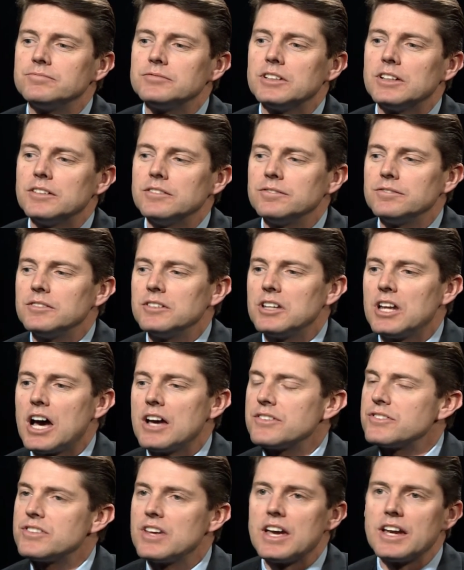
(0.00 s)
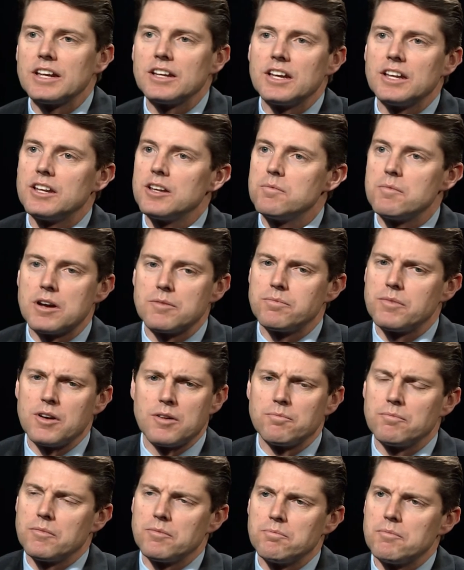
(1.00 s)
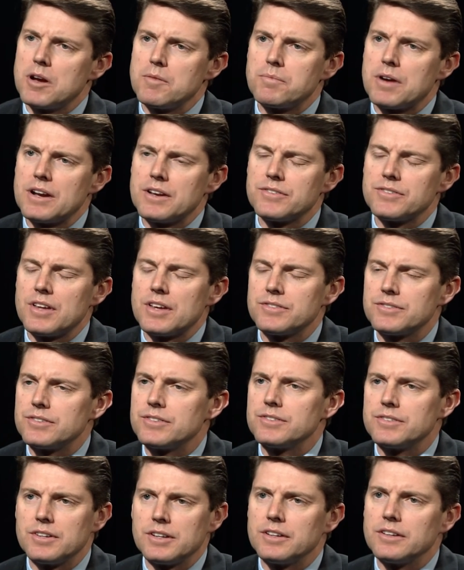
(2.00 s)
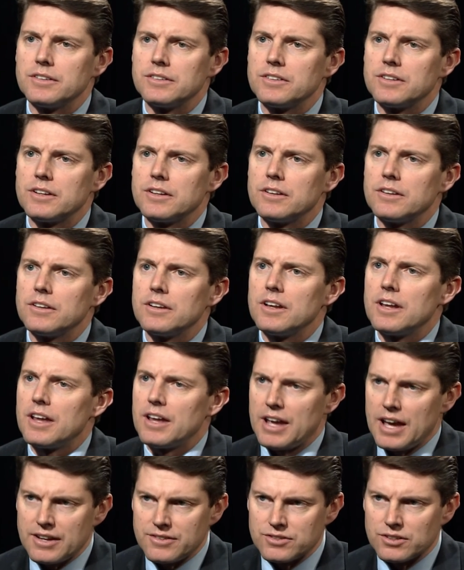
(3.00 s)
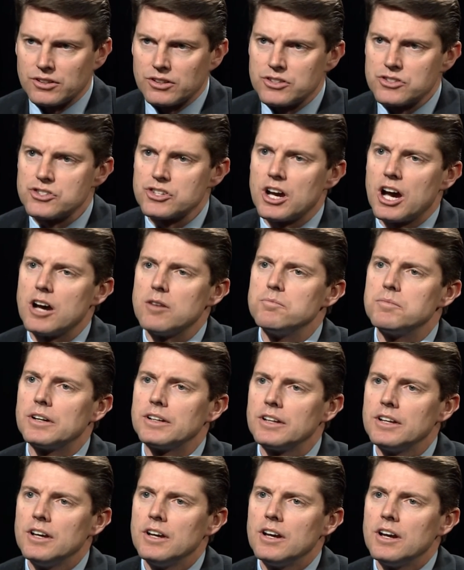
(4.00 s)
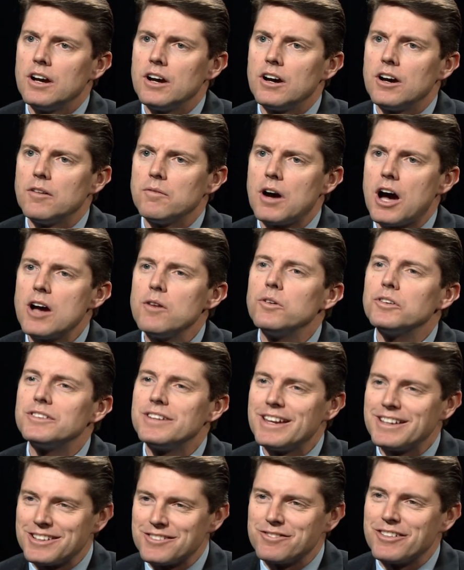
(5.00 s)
a not saying any my um, my predecessors did did an excellent job, but uh, I will take